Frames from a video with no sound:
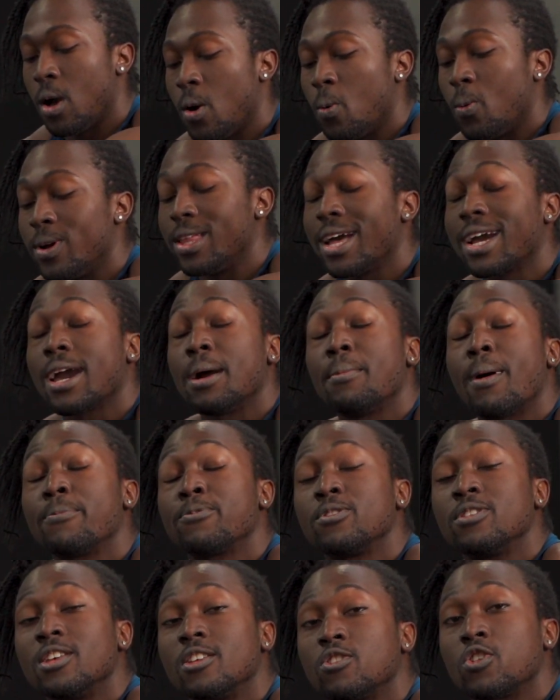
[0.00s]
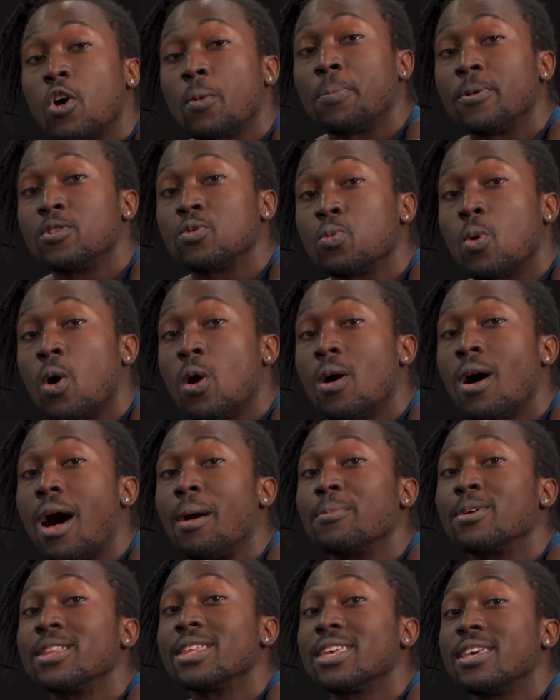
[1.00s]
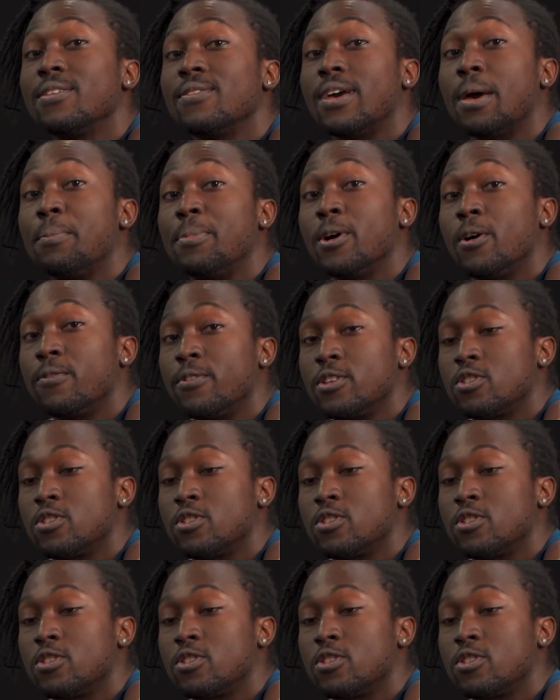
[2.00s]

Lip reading: When I come up to the top as well, I'm going to give it a bit of a